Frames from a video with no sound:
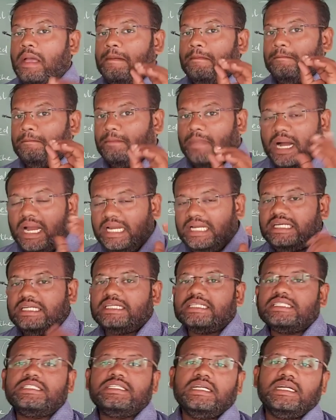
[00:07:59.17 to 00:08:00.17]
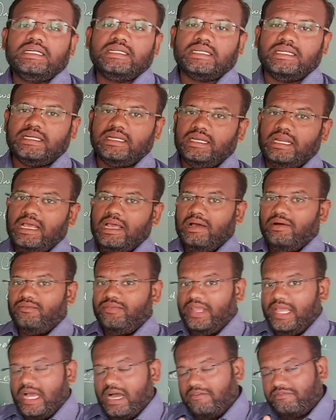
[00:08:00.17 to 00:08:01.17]
My dear children,
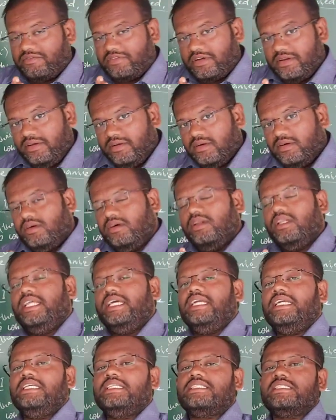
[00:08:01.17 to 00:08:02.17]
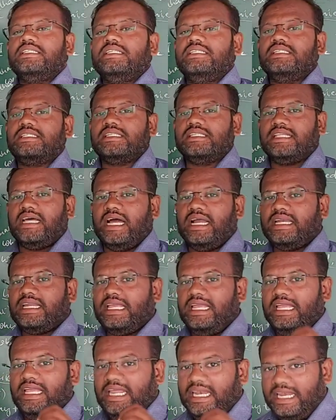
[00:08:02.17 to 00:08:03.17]
we have clearly discussed
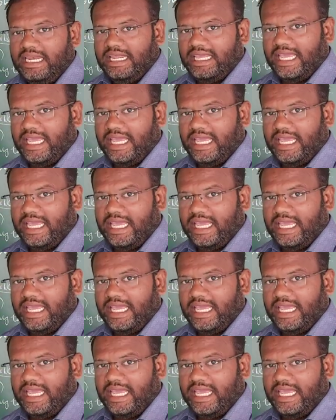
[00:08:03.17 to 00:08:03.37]
that in